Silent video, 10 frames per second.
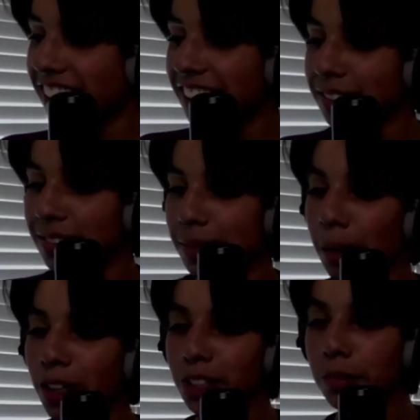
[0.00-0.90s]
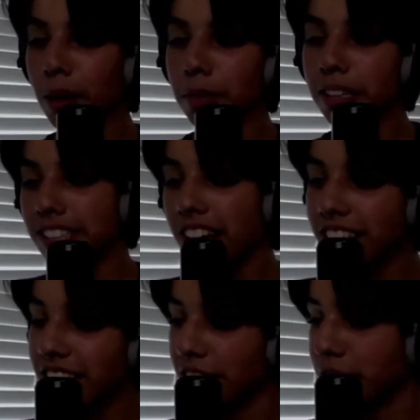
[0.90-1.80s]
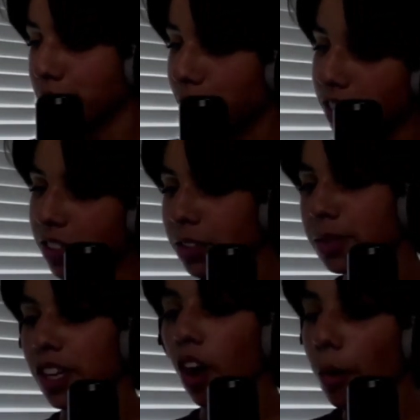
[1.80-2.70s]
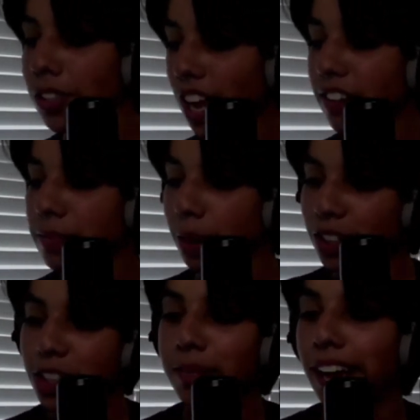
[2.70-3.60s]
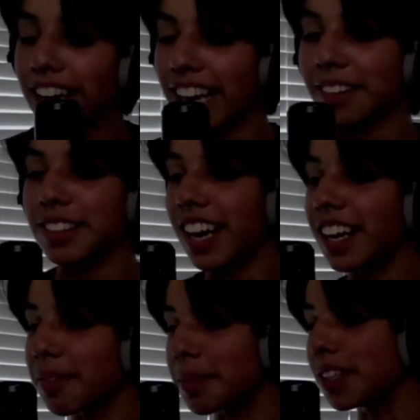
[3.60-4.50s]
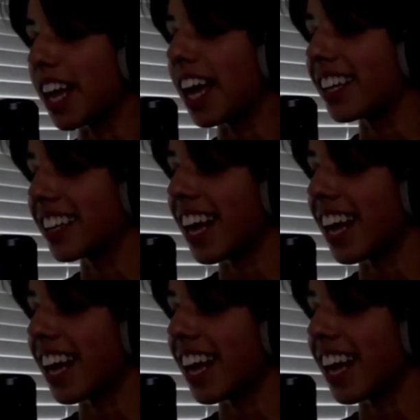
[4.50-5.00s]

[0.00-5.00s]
like the punching bag mentality, like for friends groups, they always have a punching bag, and I was tired of being that.